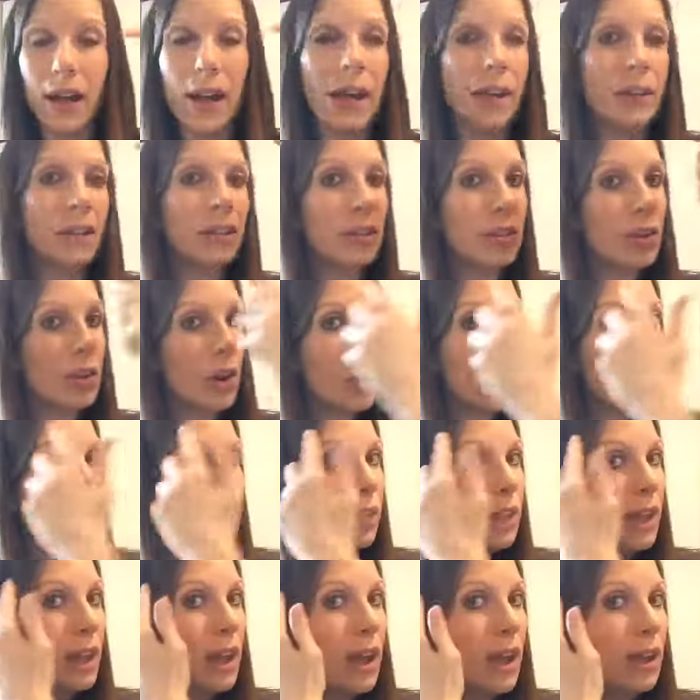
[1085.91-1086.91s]
I know
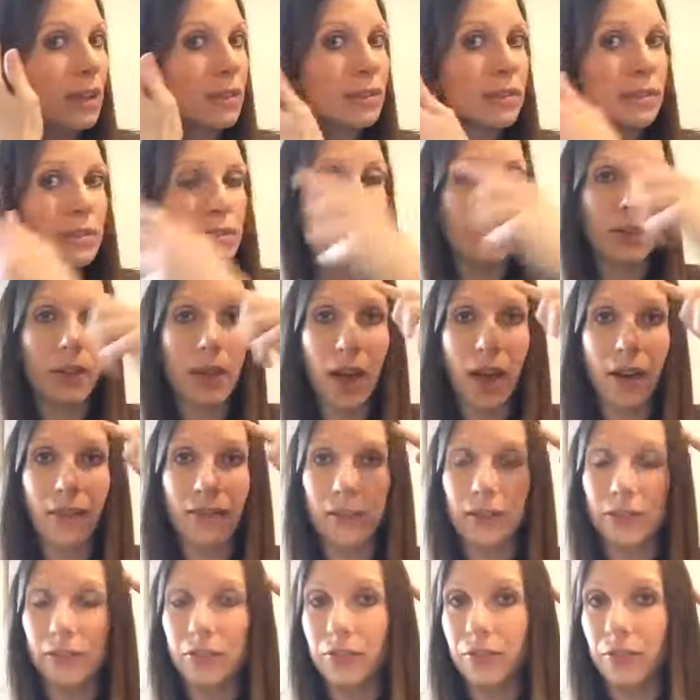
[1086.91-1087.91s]
that I still have
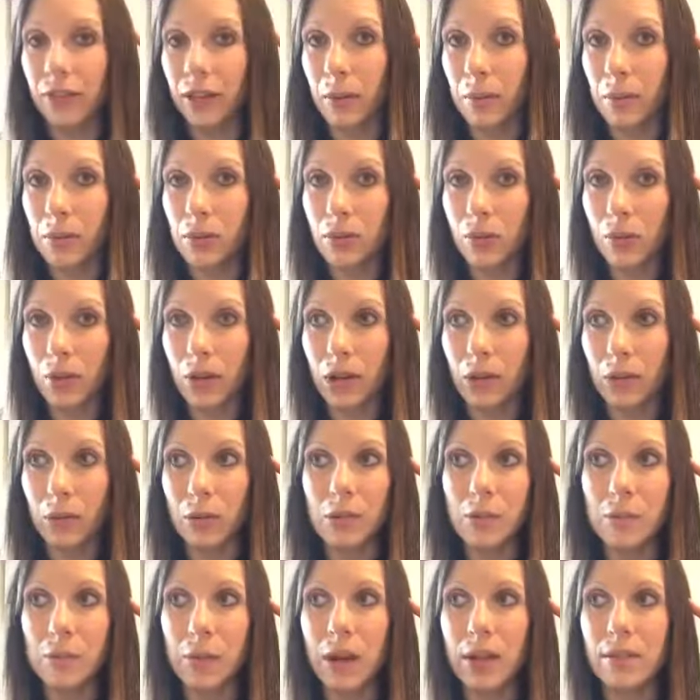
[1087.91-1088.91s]
an inflammatory
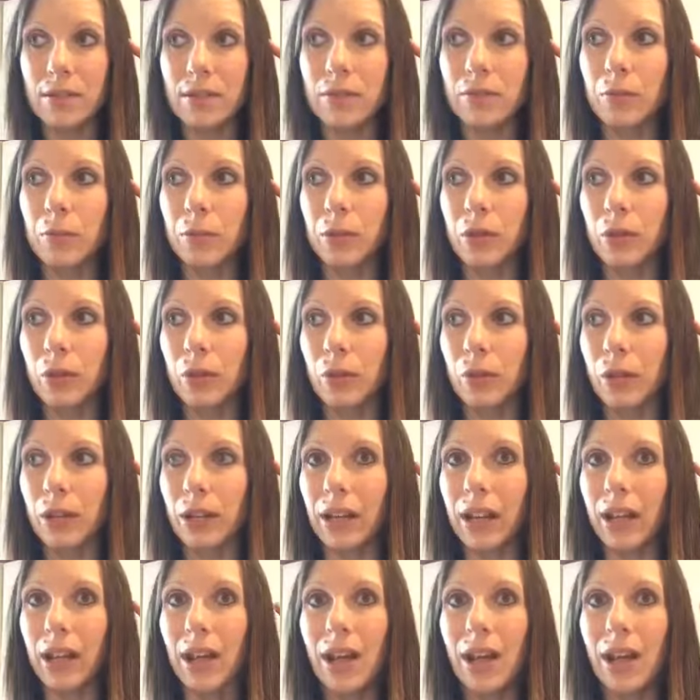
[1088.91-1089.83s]
response from gluten.